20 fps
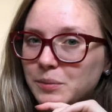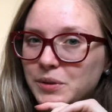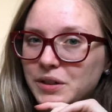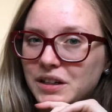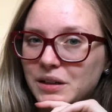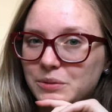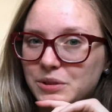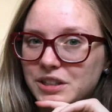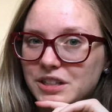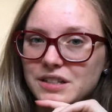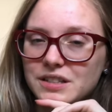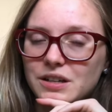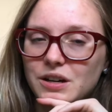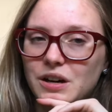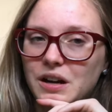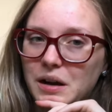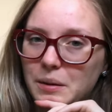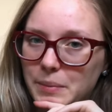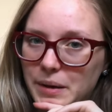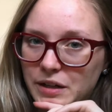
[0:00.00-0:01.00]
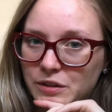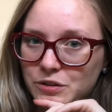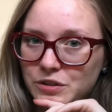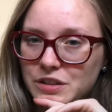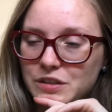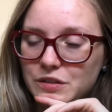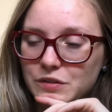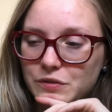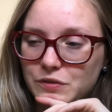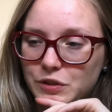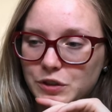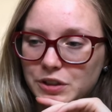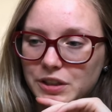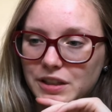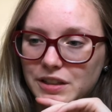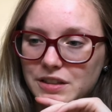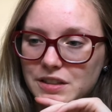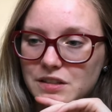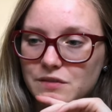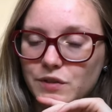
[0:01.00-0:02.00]
book I want to talk about fully
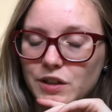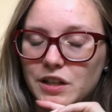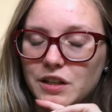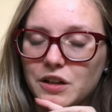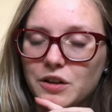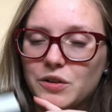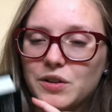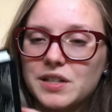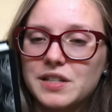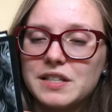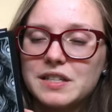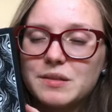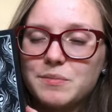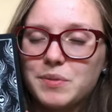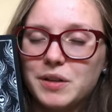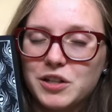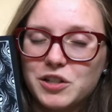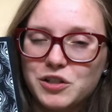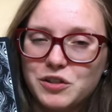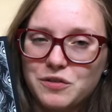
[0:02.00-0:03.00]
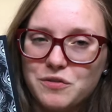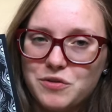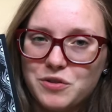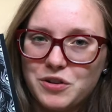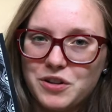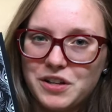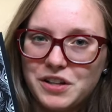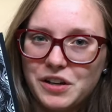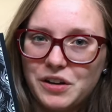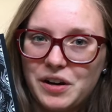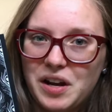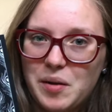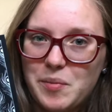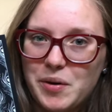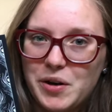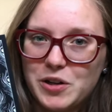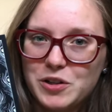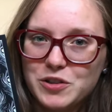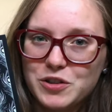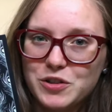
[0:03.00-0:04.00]
in this video is The Picture of Dorian Gray by
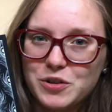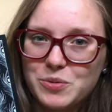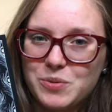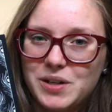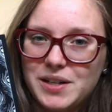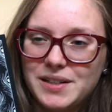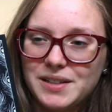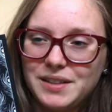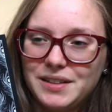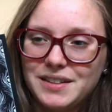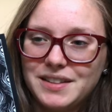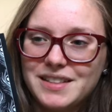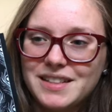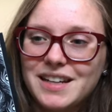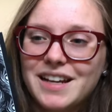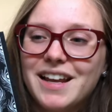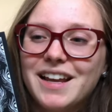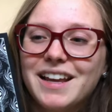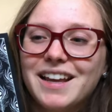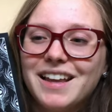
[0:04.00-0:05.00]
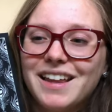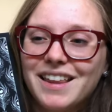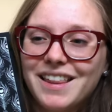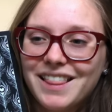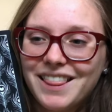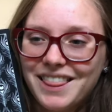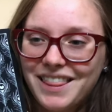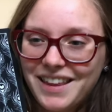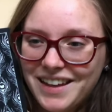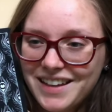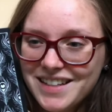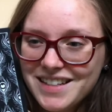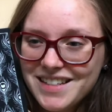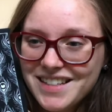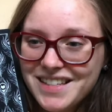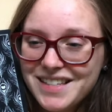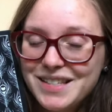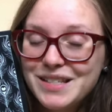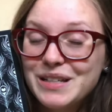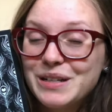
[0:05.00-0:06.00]
Oscar Wilde.
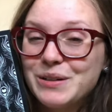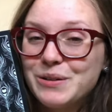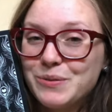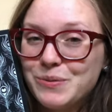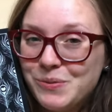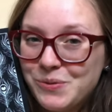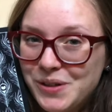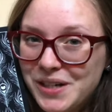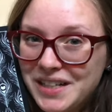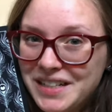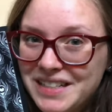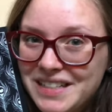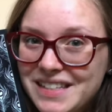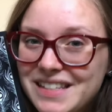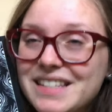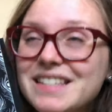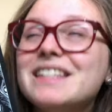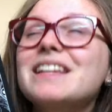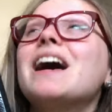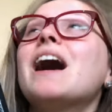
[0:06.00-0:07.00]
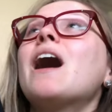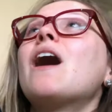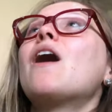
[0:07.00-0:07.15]
This was